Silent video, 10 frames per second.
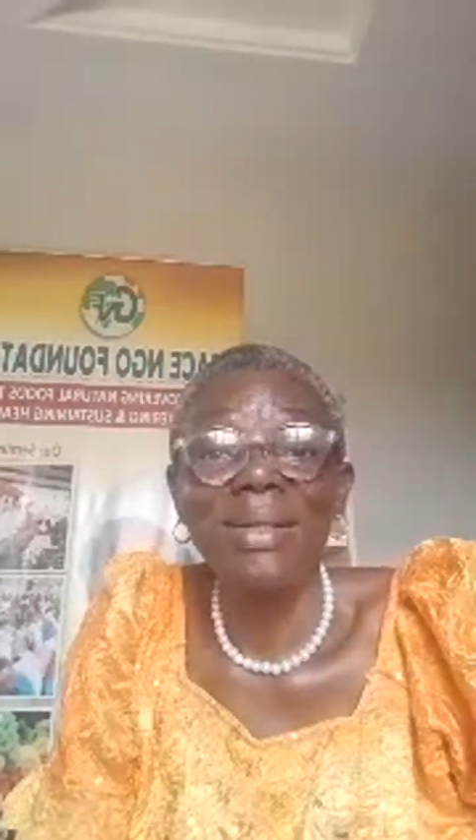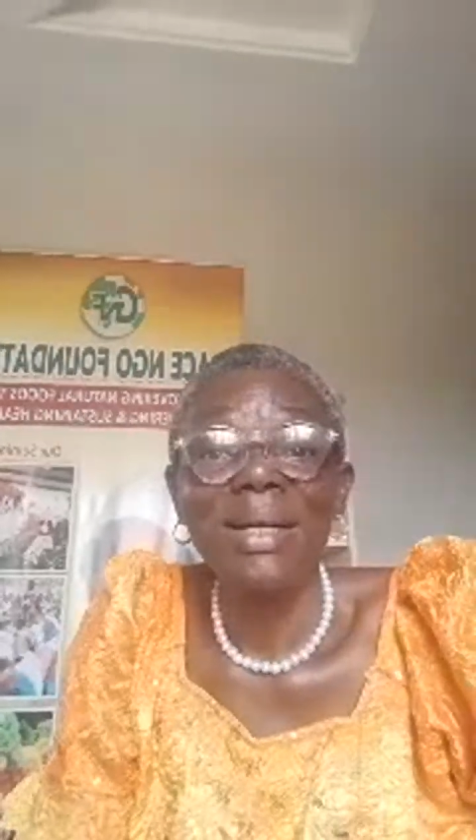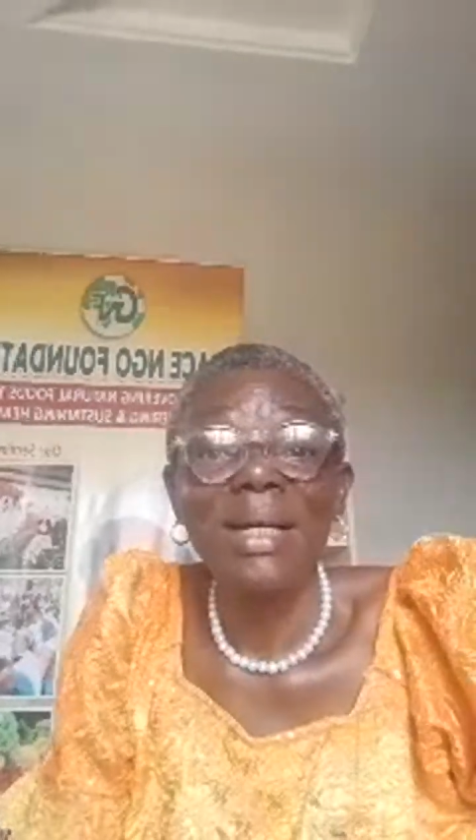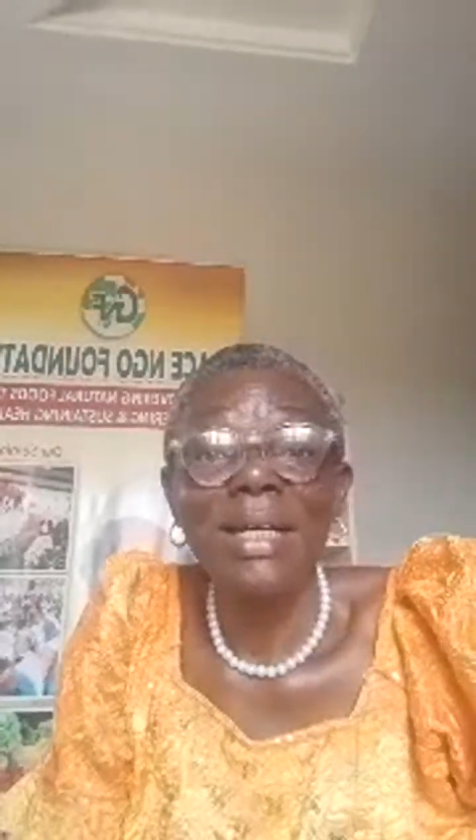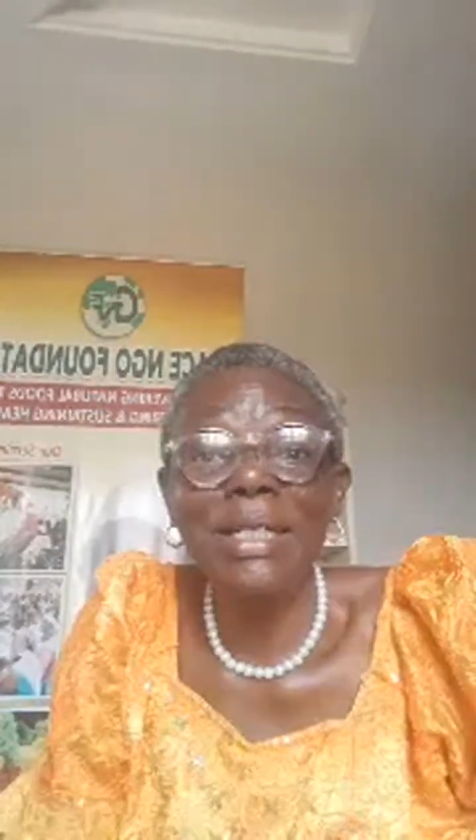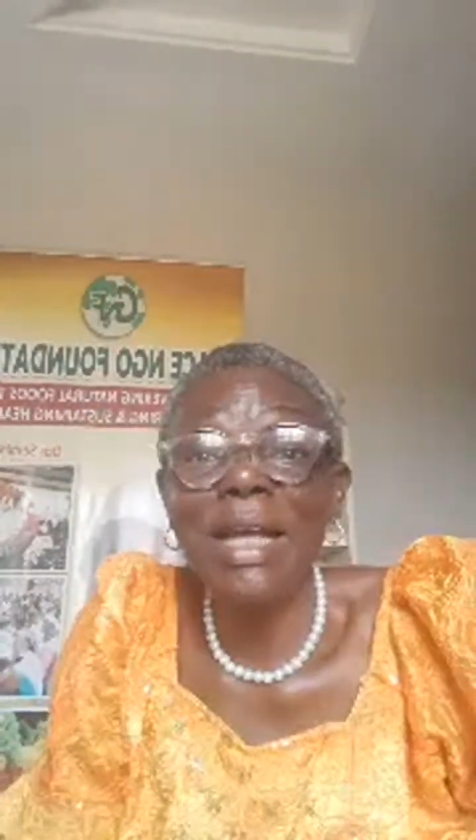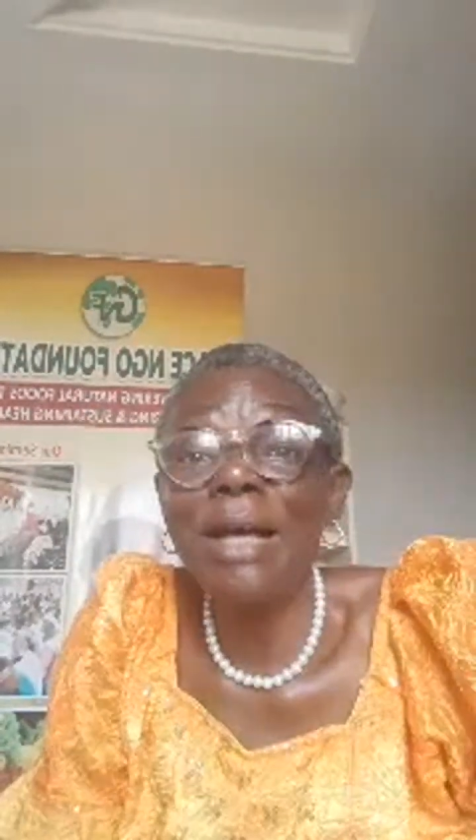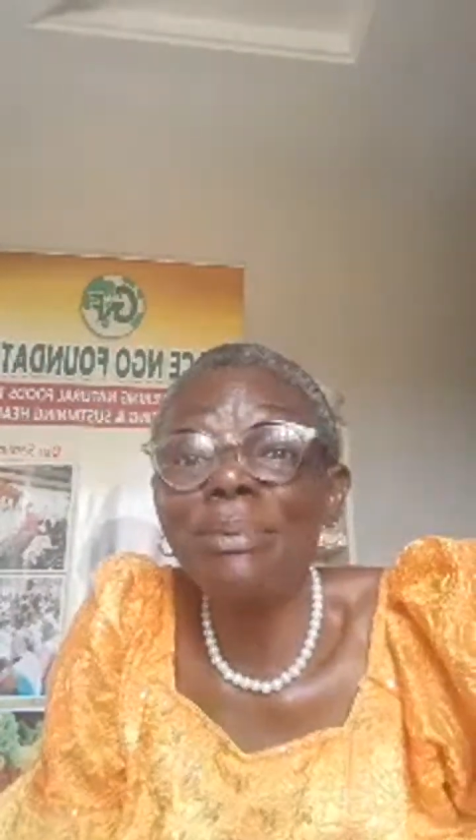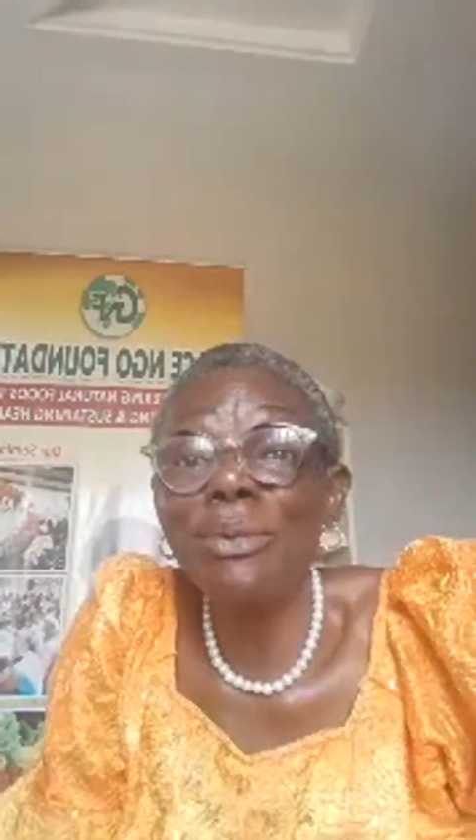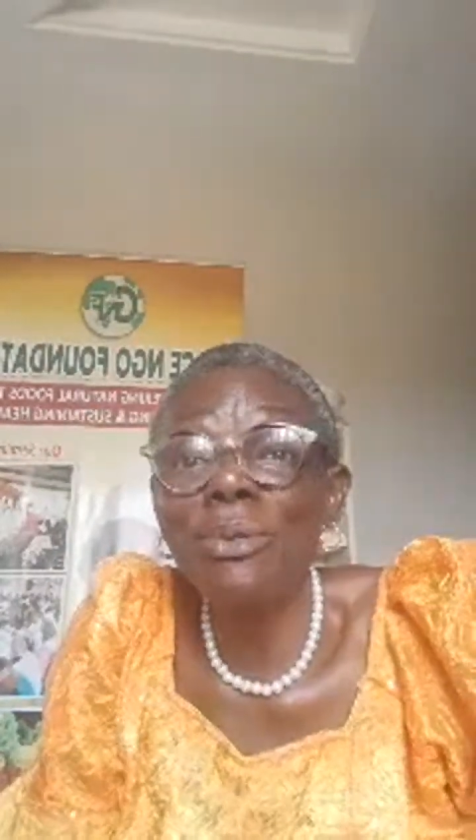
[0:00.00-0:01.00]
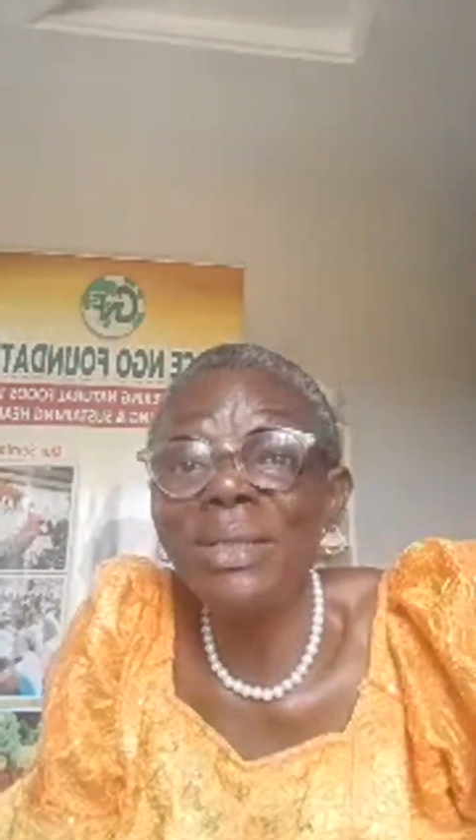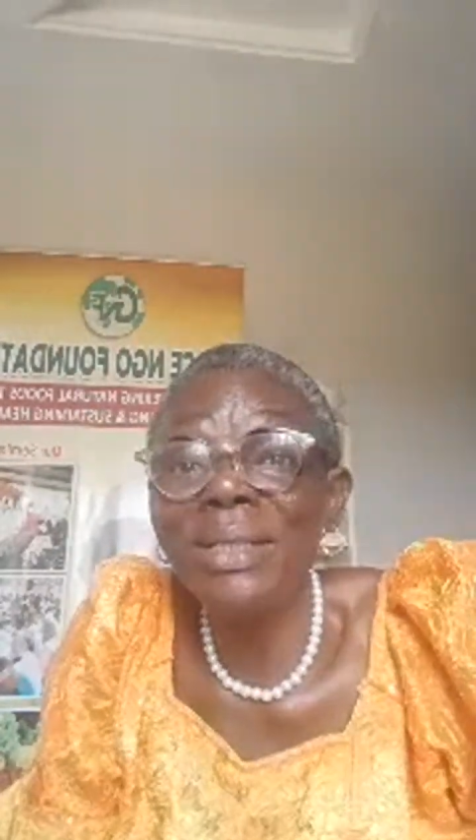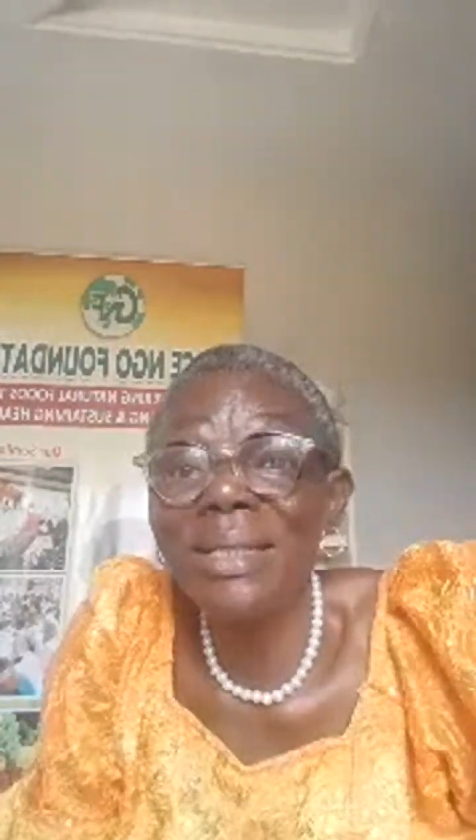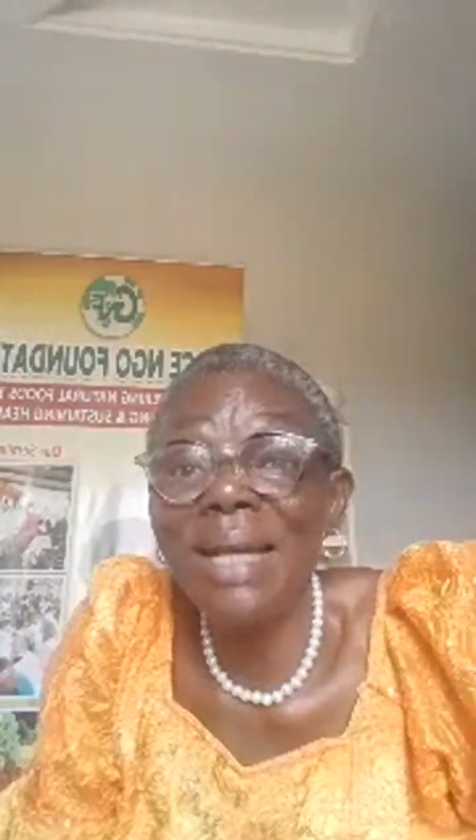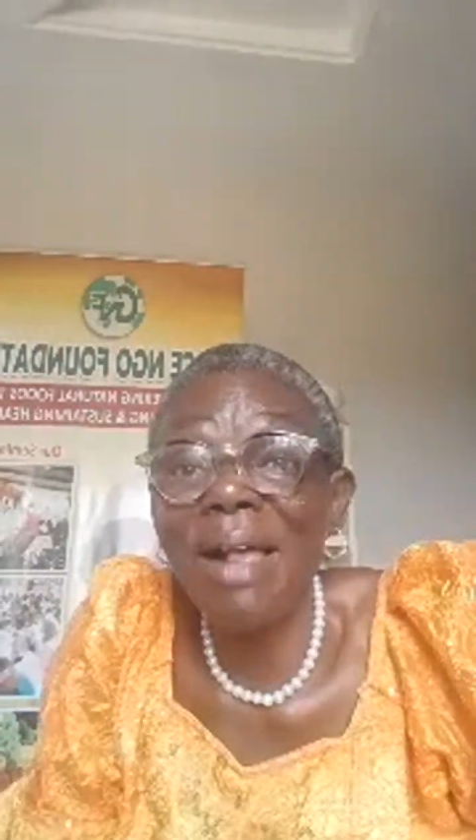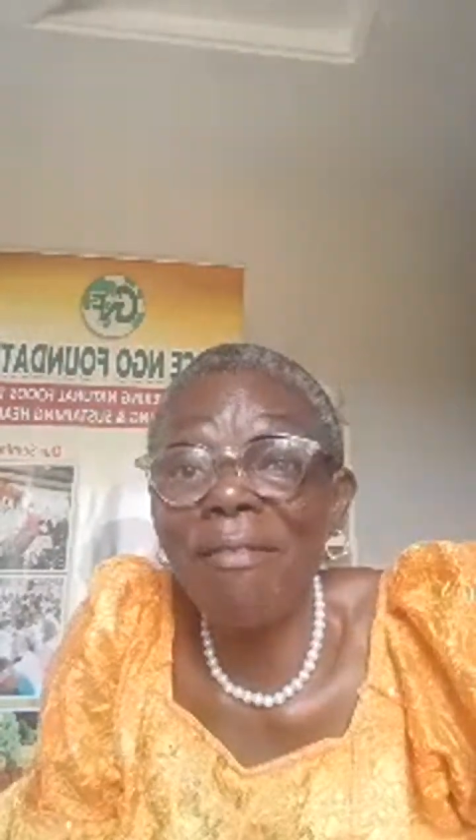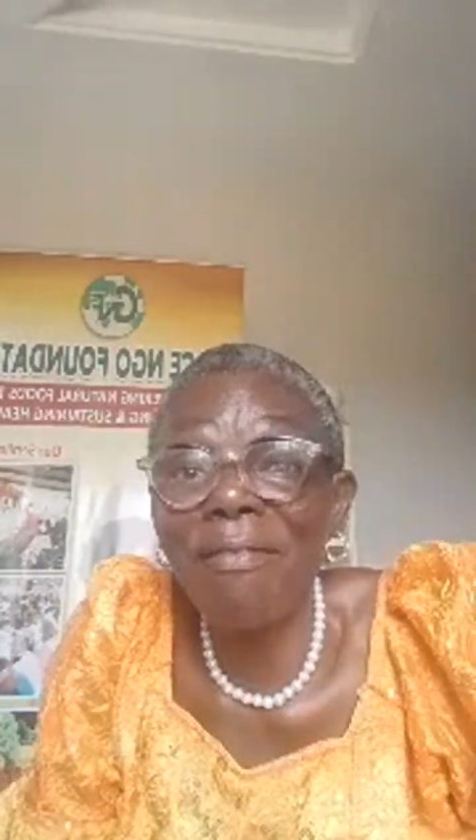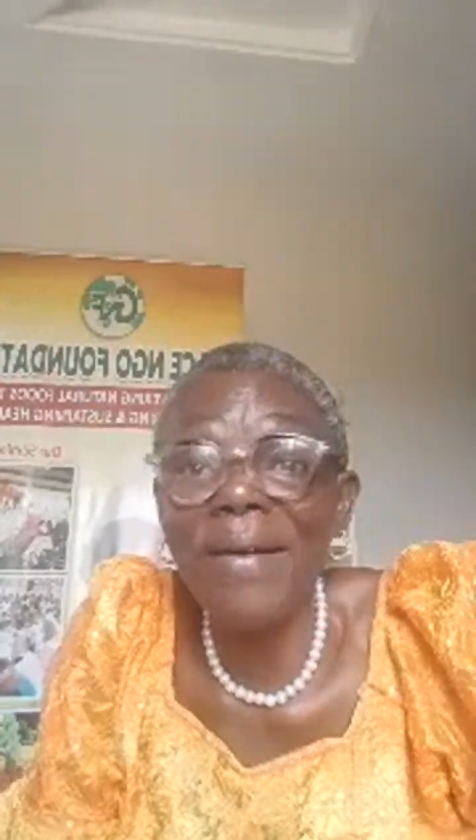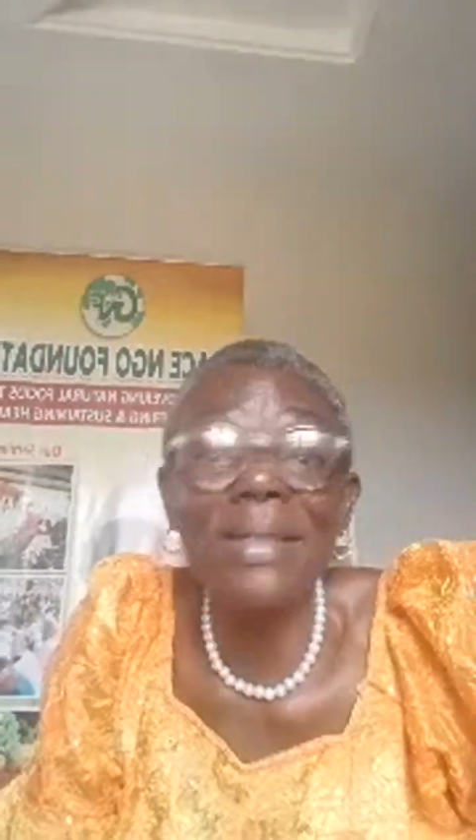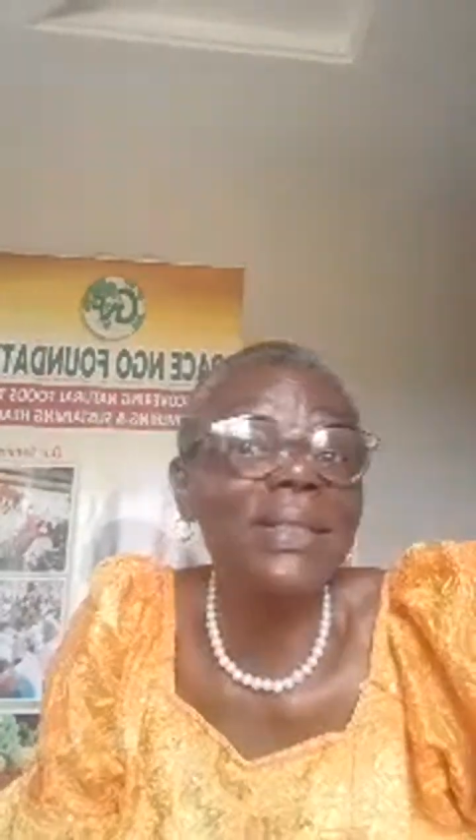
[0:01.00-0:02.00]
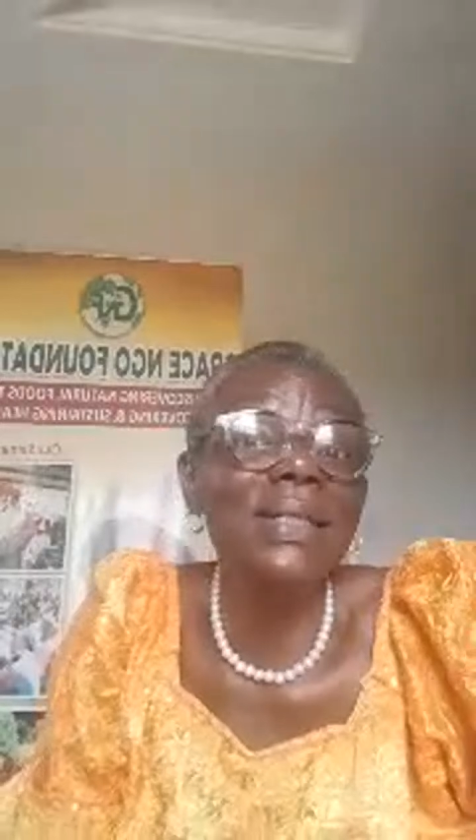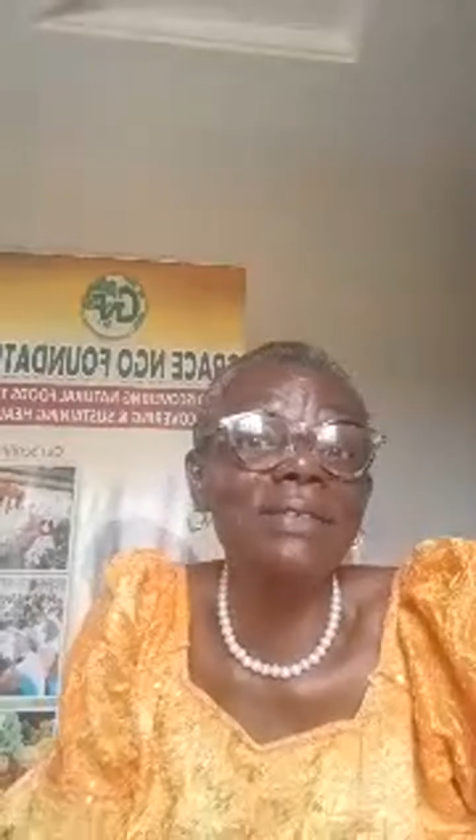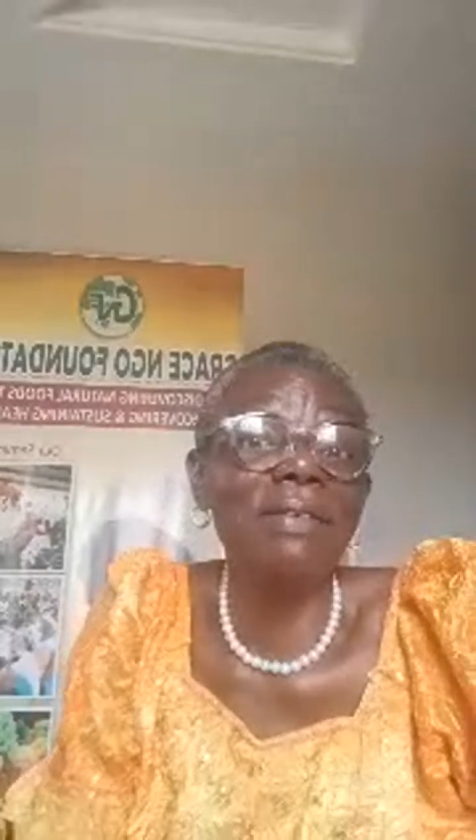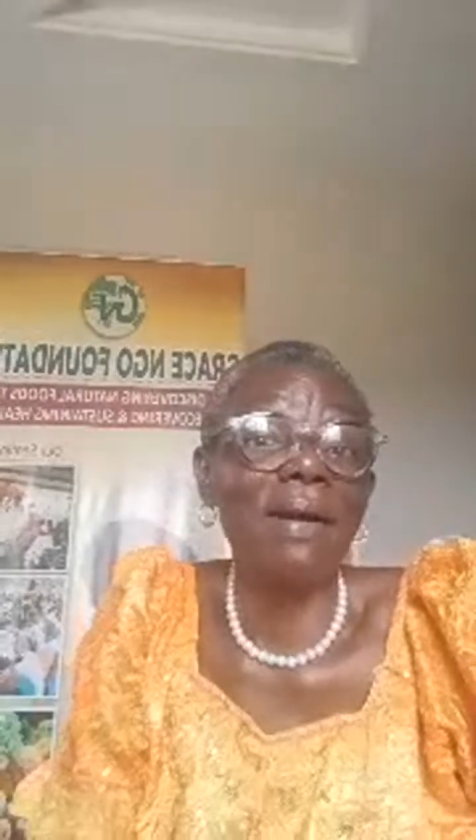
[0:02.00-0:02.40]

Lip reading: It helps you with things like fatty liver.